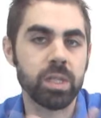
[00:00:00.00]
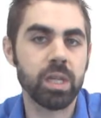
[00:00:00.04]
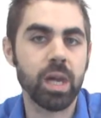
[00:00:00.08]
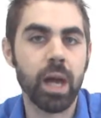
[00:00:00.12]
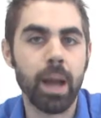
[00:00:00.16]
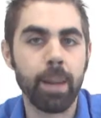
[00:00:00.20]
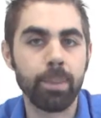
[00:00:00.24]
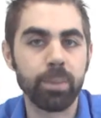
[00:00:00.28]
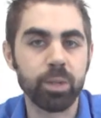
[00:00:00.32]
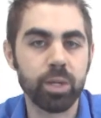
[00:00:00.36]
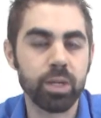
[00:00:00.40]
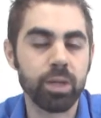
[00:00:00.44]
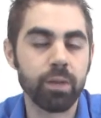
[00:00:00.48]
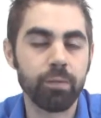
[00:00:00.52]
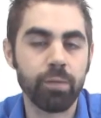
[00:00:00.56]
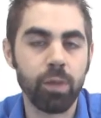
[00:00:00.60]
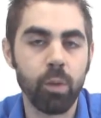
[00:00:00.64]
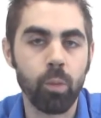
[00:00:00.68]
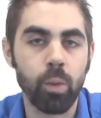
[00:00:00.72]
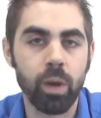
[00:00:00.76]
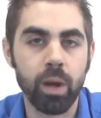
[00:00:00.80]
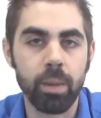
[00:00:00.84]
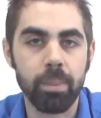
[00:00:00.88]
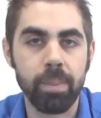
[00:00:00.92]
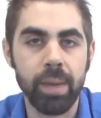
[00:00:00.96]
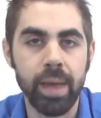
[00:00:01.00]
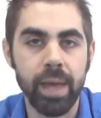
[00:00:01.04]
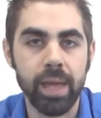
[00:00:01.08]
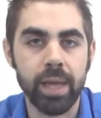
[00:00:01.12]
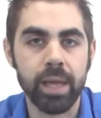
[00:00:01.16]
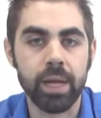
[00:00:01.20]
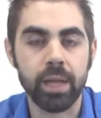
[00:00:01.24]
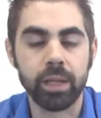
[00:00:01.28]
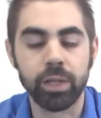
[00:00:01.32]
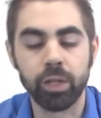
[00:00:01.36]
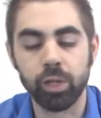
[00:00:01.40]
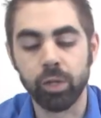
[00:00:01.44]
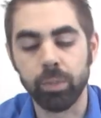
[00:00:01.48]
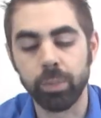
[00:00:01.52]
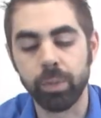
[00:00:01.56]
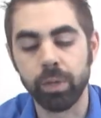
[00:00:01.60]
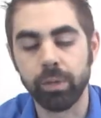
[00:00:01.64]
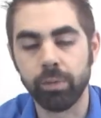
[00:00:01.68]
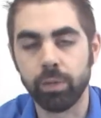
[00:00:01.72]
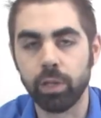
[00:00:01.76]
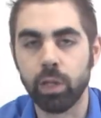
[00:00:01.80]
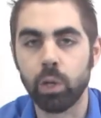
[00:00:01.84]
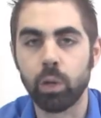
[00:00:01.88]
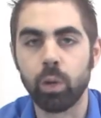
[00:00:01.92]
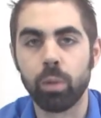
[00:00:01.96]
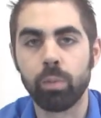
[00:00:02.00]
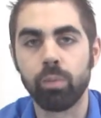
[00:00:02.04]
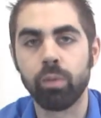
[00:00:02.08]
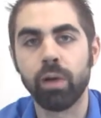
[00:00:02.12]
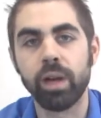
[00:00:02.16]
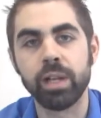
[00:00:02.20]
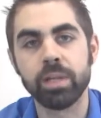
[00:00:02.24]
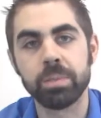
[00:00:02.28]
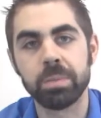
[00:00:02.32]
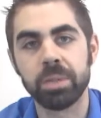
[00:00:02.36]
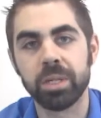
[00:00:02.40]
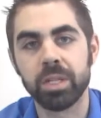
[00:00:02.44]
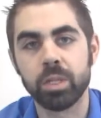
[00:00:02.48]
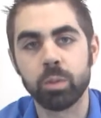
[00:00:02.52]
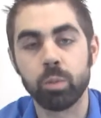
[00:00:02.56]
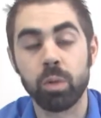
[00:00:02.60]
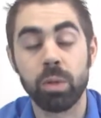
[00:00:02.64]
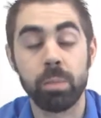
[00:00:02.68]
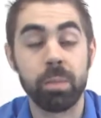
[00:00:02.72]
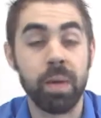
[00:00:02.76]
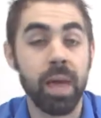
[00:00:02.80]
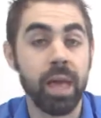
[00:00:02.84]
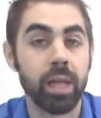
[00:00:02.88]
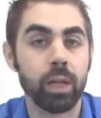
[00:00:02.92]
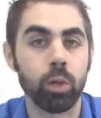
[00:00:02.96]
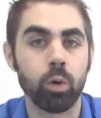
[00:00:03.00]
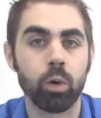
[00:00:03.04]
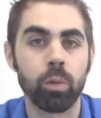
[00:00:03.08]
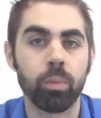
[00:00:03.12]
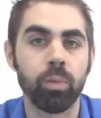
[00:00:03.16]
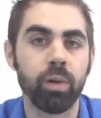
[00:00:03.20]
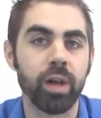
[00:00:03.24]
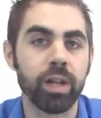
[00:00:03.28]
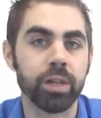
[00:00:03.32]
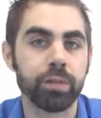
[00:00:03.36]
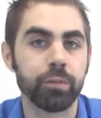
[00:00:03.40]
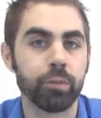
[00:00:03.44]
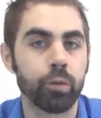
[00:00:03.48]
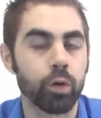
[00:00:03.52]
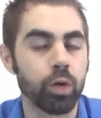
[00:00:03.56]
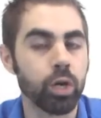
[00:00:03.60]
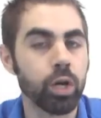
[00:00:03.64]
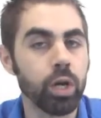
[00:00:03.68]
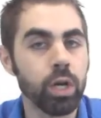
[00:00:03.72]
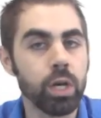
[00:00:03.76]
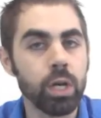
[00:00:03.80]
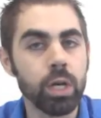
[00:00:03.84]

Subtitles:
option if they want to pay a little bit of a lower price, because we pay a lower price for